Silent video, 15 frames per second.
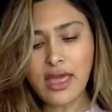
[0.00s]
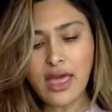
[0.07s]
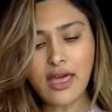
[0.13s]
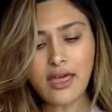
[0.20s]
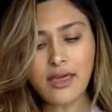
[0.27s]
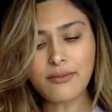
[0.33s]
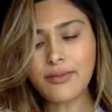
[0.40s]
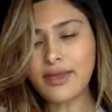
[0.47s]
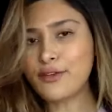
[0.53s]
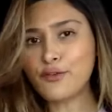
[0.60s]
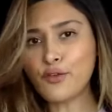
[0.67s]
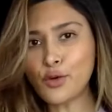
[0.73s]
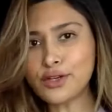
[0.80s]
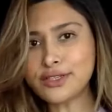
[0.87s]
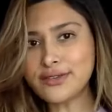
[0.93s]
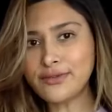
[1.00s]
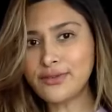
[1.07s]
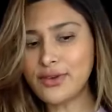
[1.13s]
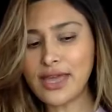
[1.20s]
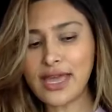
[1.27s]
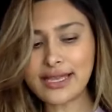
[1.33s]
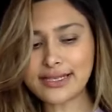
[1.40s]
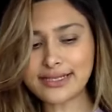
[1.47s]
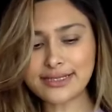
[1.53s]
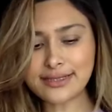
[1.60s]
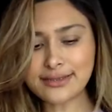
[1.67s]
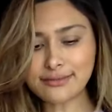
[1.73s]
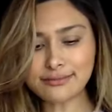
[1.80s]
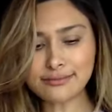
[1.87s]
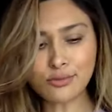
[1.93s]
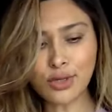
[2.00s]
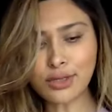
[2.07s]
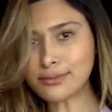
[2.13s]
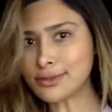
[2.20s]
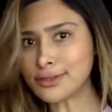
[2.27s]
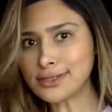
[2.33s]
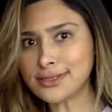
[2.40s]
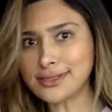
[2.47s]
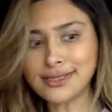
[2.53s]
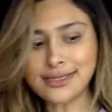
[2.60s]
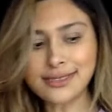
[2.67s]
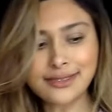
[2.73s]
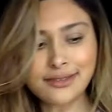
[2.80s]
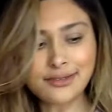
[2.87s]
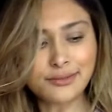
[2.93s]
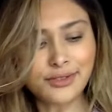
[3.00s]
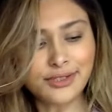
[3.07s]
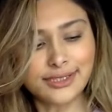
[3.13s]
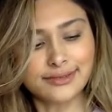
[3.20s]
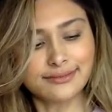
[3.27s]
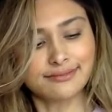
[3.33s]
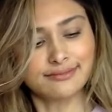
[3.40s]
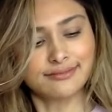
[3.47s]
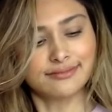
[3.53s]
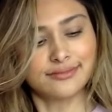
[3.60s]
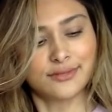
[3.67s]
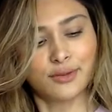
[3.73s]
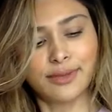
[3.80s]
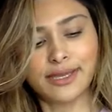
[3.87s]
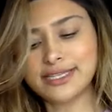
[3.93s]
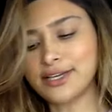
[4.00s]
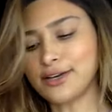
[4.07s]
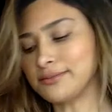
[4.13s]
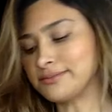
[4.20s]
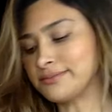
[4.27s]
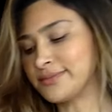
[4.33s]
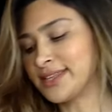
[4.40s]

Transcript: Um, and of course, if you guys want more, just add a little more, no big deal.